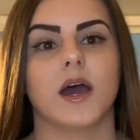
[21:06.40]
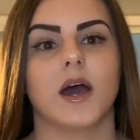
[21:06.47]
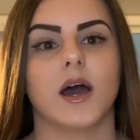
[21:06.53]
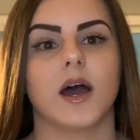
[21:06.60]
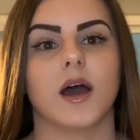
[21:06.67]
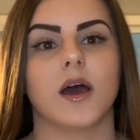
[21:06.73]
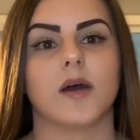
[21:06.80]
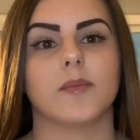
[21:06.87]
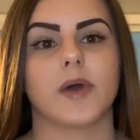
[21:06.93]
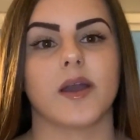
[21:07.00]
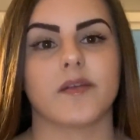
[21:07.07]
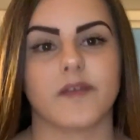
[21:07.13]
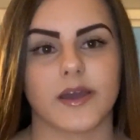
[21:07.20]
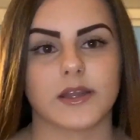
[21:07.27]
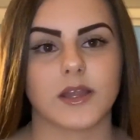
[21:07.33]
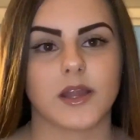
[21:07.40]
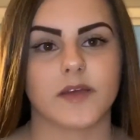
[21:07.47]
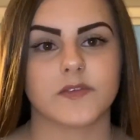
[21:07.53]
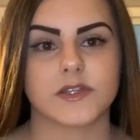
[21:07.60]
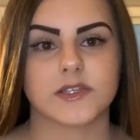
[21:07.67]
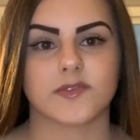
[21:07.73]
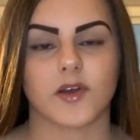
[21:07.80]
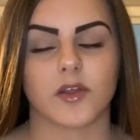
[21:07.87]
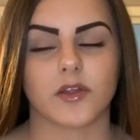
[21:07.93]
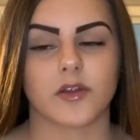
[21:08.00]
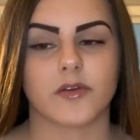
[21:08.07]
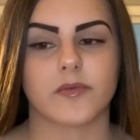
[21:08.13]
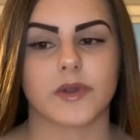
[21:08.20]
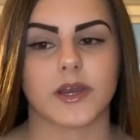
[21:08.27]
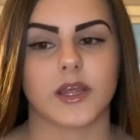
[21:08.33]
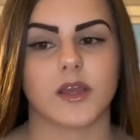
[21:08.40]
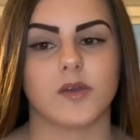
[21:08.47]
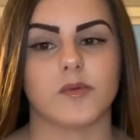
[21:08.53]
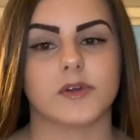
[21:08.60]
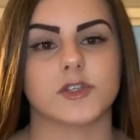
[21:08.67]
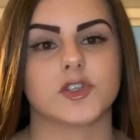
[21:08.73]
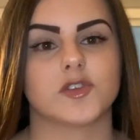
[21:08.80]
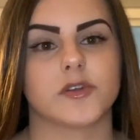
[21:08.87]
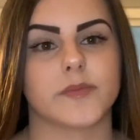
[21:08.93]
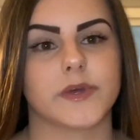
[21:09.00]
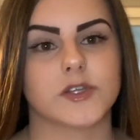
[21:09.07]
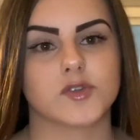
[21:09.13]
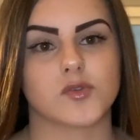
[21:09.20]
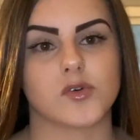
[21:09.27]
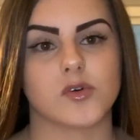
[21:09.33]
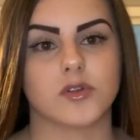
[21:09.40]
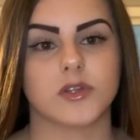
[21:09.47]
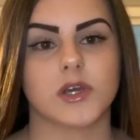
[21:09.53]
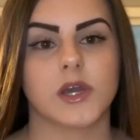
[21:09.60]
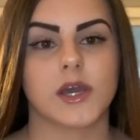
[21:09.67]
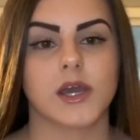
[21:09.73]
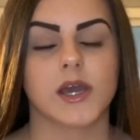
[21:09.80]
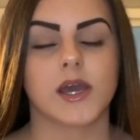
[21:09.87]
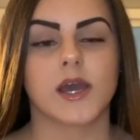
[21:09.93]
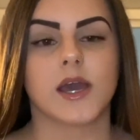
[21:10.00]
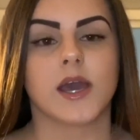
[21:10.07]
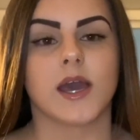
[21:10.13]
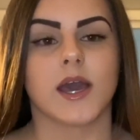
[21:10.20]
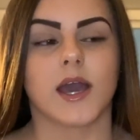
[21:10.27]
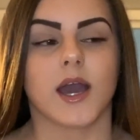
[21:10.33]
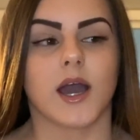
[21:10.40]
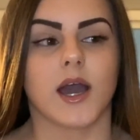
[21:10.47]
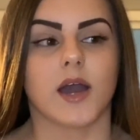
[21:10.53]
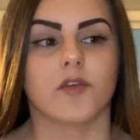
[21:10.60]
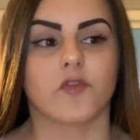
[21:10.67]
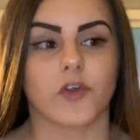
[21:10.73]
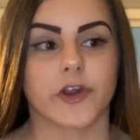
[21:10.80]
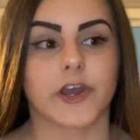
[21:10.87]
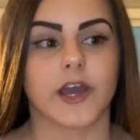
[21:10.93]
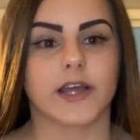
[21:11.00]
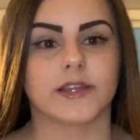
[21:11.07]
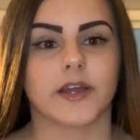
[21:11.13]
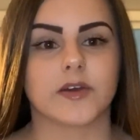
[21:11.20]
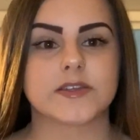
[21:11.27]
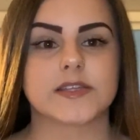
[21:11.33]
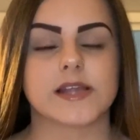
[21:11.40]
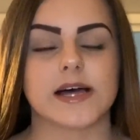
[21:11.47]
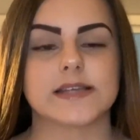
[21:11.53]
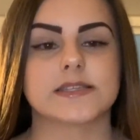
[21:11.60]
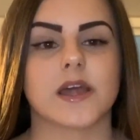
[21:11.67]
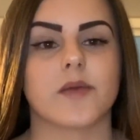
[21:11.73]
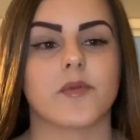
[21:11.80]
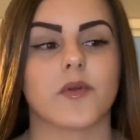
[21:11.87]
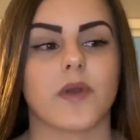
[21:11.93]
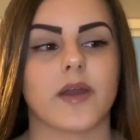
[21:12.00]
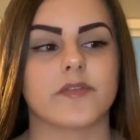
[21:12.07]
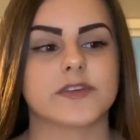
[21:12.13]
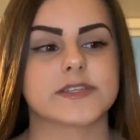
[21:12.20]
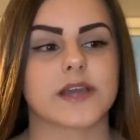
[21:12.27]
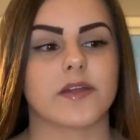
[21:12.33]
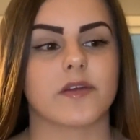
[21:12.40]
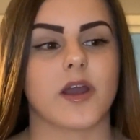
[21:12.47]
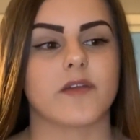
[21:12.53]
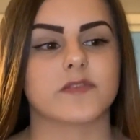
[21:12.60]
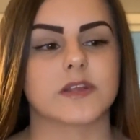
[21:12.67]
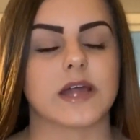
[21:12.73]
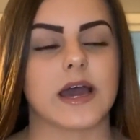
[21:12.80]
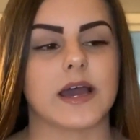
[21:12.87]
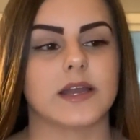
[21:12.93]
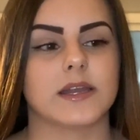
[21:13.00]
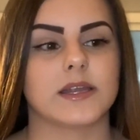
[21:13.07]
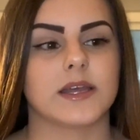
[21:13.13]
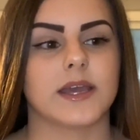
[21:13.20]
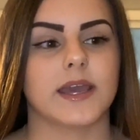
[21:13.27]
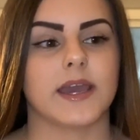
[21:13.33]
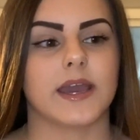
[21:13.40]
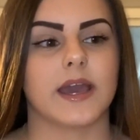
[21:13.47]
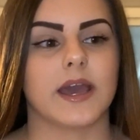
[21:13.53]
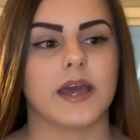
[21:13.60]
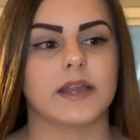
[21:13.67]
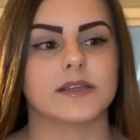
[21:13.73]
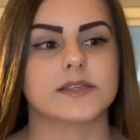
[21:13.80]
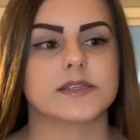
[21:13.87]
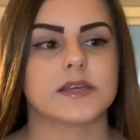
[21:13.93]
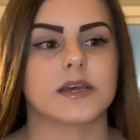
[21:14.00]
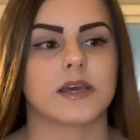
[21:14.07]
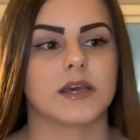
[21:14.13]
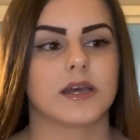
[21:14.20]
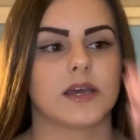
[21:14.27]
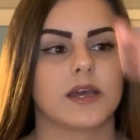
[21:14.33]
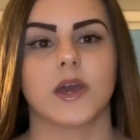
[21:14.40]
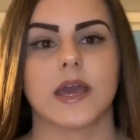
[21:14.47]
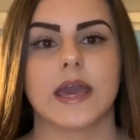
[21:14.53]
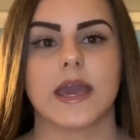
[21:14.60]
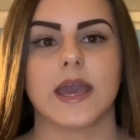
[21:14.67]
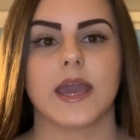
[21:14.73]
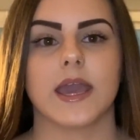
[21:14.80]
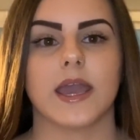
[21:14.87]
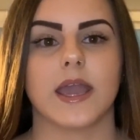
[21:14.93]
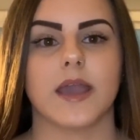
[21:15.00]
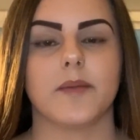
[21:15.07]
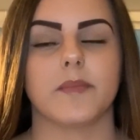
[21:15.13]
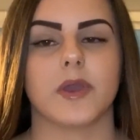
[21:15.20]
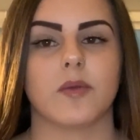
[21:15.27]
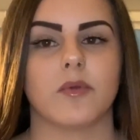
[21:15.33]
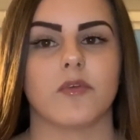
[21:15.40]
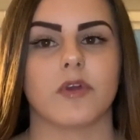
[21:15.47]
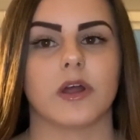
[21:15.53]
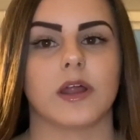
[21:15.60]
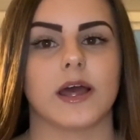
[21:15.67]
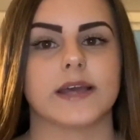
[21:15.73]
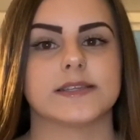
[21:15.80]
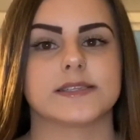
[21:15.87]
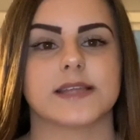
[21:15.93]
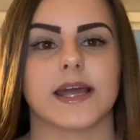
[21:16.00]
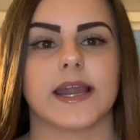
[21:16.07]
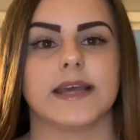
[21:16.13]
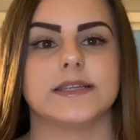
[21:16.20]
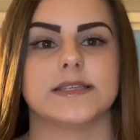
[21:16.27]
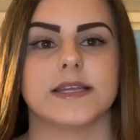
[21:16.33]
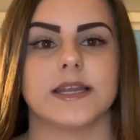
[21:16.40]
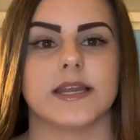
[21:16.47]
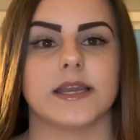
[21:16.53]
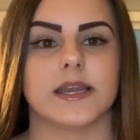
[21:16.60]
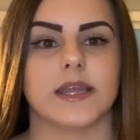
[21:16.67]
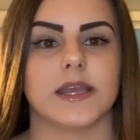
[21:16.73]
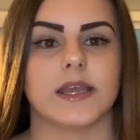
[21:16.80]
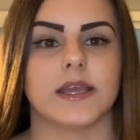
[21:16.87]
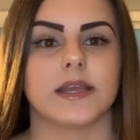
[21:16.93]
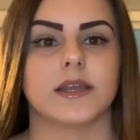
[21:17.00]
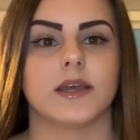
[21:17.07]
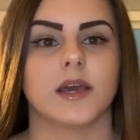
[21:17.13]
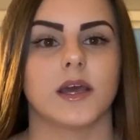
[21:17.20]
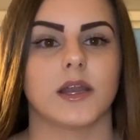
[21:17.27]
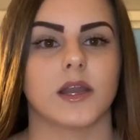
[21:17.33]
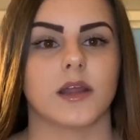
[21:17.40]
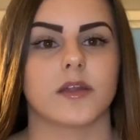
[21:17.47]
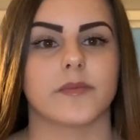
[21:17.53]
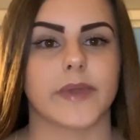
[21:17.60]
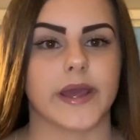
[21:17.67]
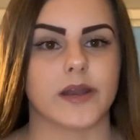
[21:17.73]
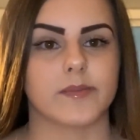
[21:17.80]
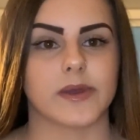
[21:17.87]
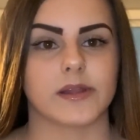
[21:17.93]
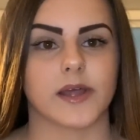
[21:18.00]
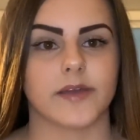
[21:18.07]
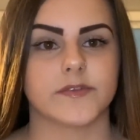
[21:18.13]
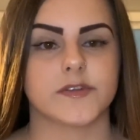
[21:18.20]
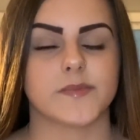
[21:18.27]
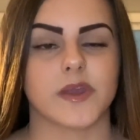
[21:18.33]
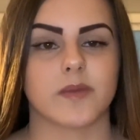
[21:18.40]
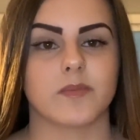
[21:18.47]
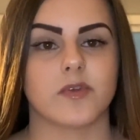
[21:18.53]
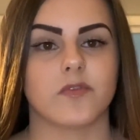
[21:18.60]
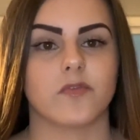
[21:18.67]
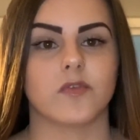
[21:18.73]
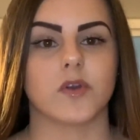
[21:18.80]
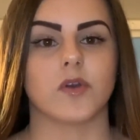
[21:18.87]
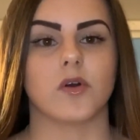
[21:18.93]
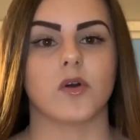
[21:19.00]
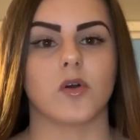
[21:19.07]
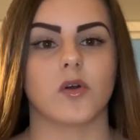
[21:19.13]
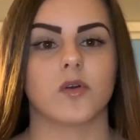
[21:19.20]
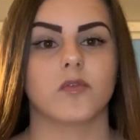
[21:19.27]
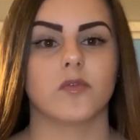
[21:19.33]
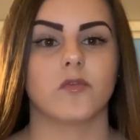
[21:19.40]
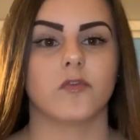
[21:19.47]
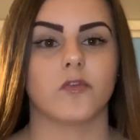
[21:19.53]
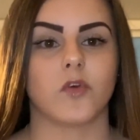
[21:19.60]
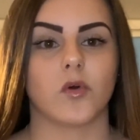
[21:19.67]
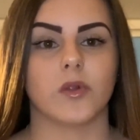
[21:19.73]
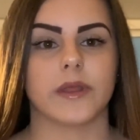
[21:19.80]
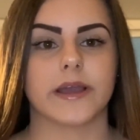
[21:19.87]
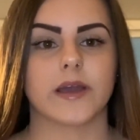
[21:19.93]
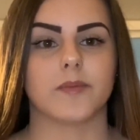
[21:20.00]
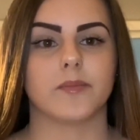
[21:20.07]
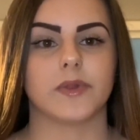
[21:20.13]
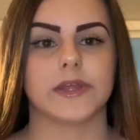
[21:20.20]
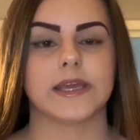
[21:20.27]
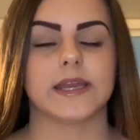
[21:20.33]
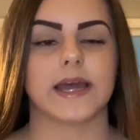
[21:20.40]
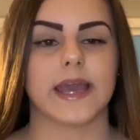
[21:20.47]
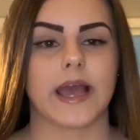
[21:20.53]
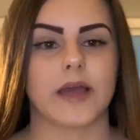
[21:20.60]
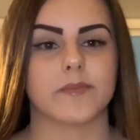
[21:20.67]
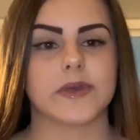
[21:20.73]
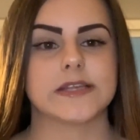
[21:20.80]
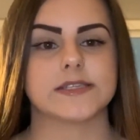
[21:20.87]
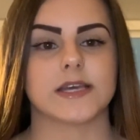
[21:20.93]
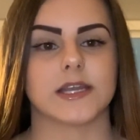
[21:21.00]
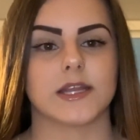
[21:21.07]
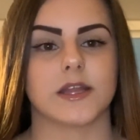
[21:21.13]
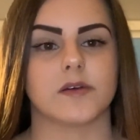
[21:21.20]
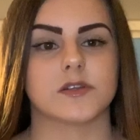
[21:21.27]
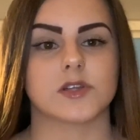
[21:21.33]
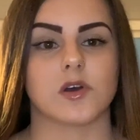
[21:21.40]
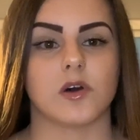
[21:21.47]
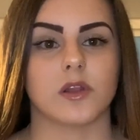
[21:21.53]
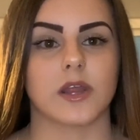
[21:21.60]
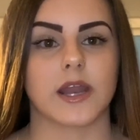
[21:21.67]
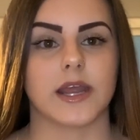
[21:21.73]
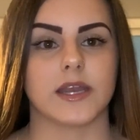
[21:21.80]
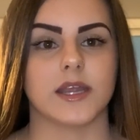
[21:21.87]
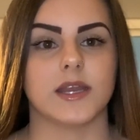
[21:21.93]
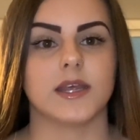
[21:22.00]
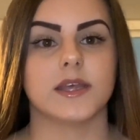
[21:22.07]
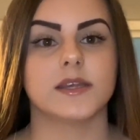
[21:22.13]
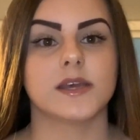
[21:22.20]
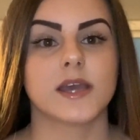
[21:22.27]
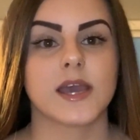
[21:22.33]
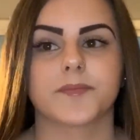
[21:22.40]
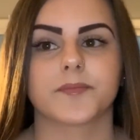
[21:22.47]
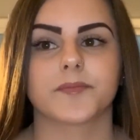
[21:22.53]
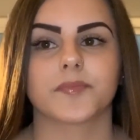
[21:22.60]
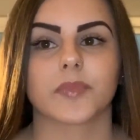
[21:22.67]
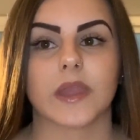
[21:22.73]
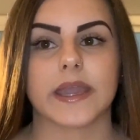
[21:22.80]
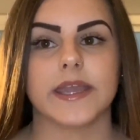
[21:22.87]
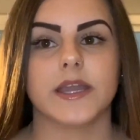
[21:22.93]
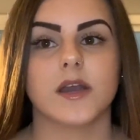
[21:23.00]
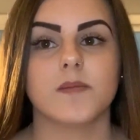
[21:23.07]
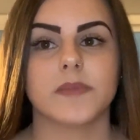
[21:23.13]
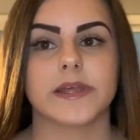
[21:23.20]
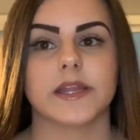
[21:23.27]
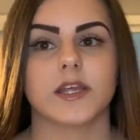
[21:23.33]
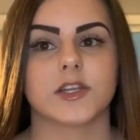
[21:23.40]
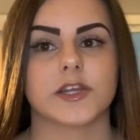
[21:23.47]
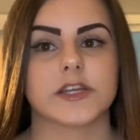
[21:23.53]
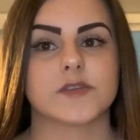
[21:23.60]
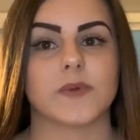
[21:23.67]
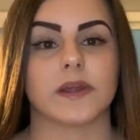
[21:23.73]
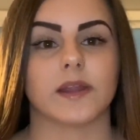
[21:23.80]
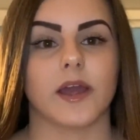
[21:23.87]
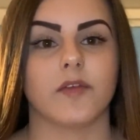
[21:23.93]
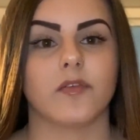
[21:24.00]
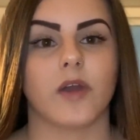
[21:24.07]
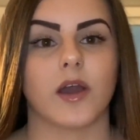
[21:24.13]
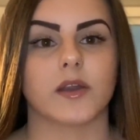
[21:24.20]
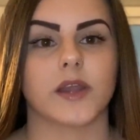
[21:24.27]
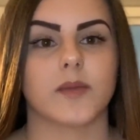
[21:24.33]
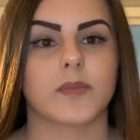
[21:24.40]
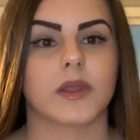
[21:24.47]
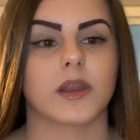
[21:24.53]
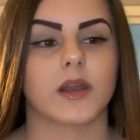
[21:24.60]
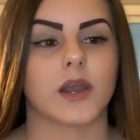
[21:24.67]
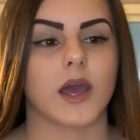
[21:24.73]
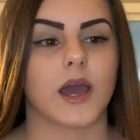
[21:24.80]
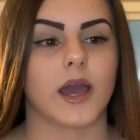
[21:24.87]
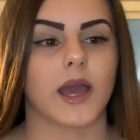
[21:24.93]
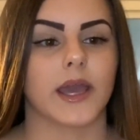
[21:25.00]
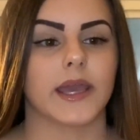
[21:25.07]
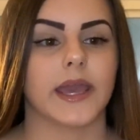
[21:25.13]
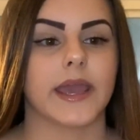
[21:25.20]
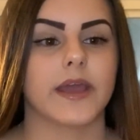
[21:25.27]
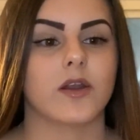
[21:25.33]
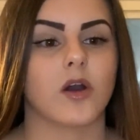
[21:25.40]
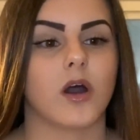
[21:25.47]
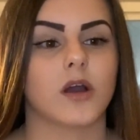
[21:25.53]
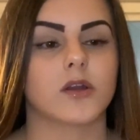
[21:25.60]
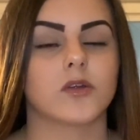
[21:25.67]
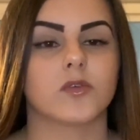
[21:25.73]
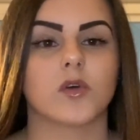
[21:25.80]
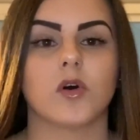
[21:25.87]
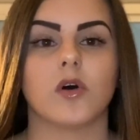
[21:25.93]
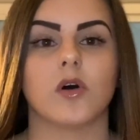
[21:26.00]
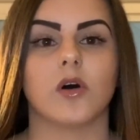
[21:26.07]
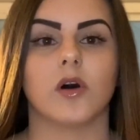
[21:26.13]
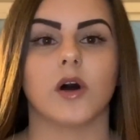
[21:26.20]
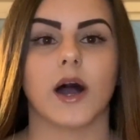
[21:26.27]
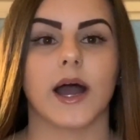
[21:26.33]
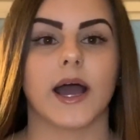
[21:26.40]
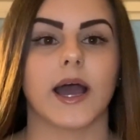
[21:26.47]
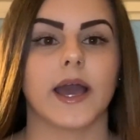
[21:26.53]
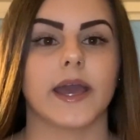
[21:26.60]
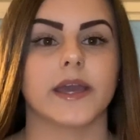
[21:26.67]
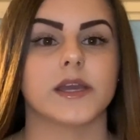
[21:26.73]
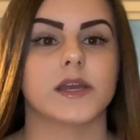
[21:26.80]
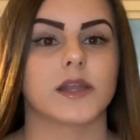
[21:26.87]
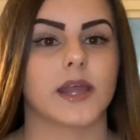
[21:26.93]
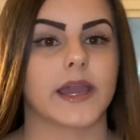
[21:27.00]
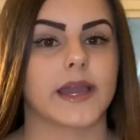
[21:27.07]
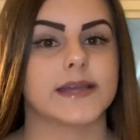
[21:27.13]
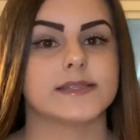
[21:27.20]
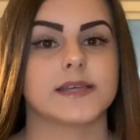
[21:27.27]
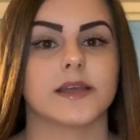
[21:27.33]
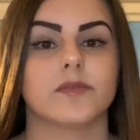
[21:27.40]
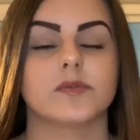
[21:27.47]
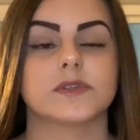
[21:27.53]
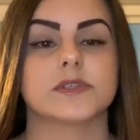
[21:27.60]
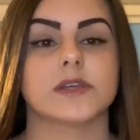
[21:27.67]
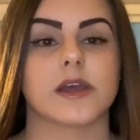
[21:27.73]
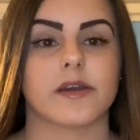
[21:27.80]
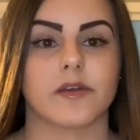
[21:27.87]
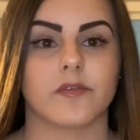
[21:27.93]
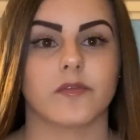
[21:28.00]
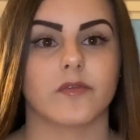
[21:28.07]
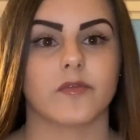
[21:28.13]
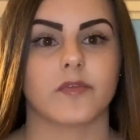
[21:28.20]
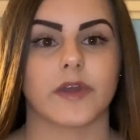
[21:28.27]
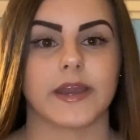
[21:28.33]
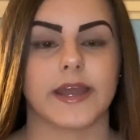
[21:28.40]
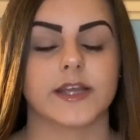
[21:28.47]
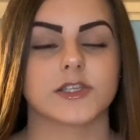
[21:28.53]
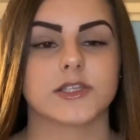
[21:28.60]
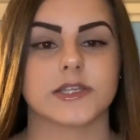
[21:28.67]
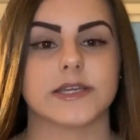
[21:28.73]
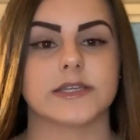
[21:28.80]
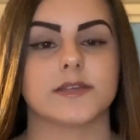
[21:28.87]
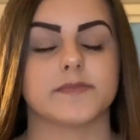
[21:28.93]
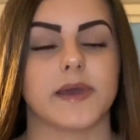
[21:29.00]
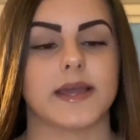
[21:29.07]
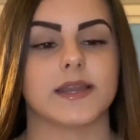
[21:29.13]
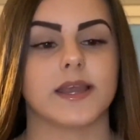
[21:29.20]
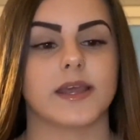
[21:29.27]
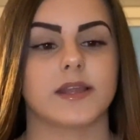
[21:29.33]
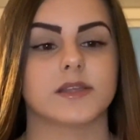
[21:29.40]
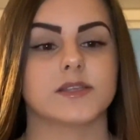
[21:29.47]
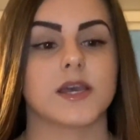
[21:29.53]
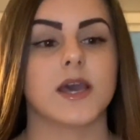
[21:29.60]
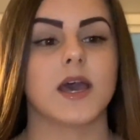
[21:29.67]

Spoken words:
I finally left his father when he was 3 months old for good. That was the last time we were ever together after that. And it made me realize that I didn't need another man in my life to make me feel full and complete. I had my son and that was all that I needed. He completely changed my life around. I mean, I hit honor roll. Like I said, was financially independent.